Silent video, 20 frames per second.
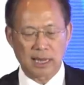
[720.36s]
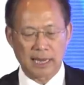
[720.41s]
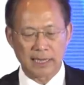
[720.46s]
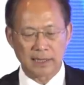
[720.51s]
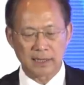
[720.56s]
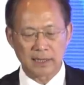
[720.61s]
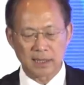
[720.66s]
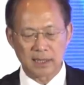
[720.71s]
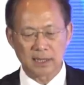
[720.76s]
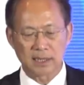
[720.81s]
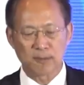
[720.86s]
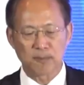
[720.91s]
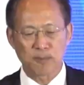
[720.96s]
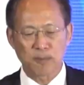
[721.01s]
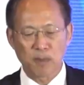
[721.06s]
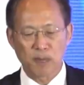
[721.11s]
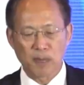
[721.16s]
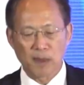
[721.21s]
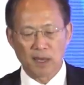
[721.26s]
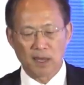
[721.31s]
IND.
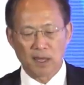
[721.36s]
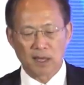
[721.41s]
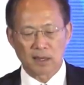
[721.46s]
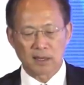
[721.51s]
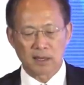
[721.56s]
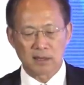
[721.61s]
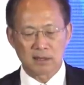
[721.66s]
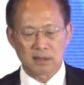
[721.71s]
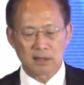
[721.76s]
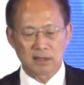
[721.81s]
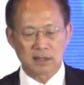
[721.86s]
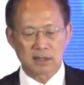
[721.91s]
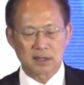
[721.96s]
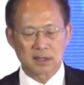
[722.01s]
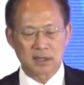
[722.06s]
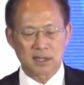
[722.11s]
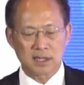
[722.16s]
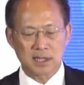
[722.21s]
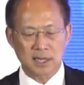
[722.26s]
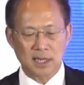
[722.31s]
This is
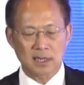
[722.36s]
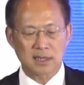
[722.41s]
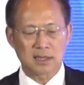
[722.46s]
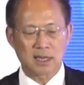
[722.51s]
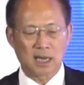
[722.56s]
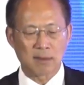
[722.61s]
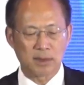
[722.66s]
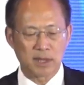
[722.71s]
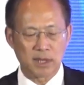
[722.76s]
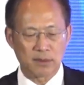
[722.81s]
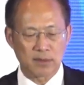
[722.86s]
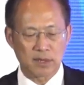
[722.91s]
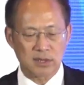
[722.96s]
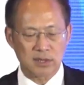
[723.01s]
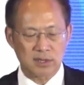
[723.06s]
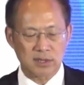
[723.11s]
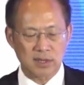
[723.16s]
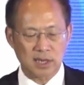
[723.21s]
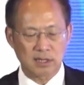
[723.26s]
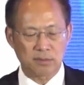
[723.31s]
the 6th, I believe, the
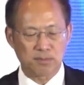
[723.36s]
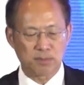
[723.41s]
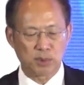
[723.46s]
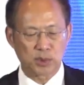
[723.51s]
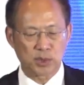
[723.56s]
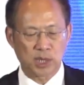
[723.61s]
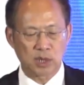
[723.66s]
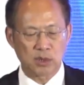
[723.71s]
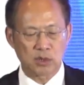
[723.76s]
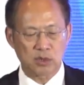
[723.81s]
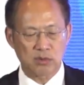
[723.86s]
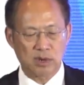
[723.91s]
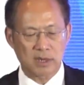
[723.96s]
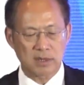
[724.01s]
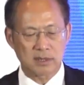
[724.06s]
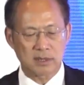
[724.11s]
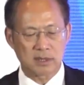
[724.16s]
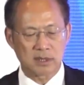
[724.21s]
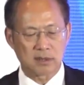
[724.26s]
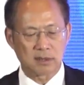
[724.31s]
6th botanical
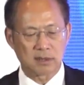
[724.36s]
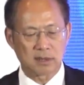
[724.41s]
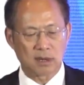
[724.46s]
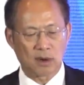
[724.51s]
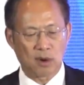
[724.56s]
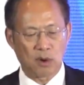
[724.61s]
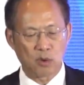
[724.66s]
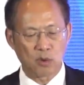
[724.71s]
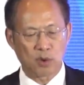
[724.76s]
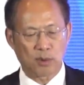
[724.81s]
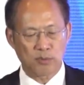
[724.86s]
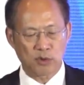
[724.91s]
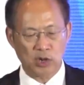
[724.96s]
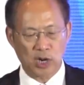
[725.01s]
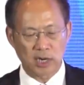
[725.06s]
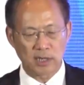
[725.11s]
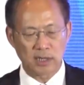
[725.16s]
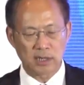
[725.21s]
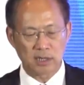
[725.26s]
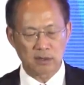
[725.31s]
drugs in the whole of
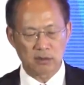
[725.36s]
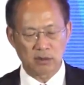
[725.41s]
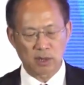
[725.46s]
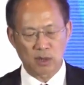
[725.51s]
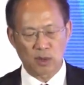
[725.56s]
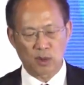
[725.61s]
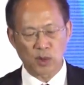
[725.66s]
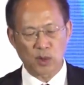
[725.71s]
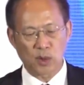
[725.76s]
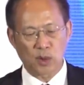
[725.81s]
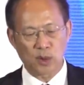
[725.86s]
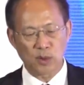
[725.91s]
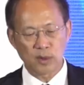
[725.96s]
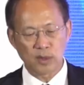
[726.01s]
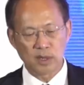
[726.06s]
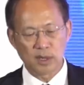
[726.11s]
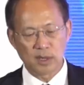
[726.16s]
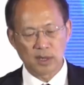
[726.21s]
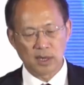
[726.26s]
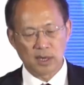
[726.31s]
China, including Hong Kong,
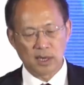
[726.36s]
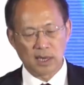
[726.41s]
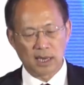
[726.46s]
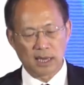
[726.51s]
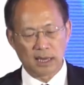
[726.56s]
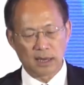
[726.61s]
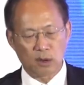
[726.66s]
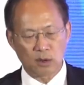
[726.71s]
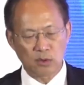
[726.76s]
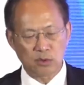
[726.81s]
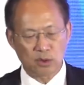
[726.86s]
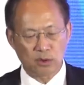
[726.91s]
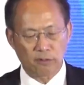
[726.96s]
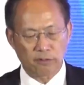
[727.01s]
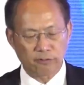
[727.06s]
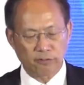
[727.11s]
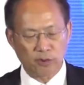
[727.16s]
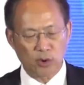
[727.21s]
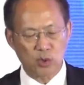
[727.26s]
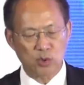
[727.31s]
and also the
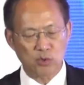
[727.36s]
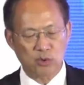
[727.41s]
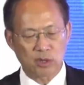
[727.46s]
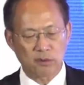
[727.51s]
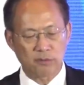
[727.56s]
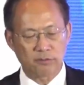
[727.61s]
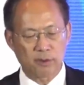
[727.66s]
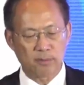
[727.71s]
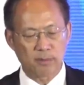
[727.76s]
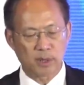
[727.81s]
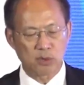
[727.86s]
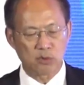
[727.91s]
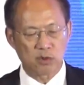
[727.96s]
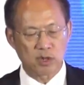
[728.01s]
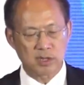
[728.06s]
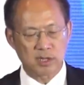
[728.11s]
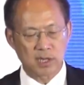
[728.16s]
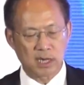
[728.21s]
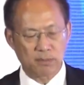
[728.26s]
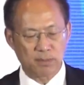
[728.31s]
first one from a
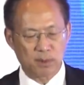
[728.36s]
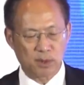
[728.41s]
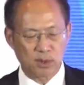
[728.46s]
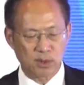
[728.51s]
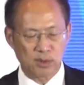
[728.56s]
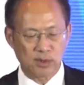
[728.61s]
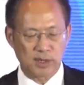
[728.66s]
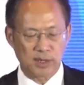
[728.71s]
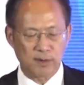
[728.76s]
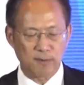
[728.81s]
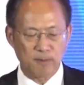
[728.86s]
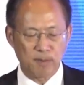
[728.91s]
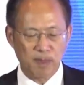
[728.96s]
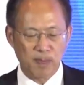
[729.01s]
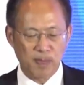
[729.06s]
university laboratory.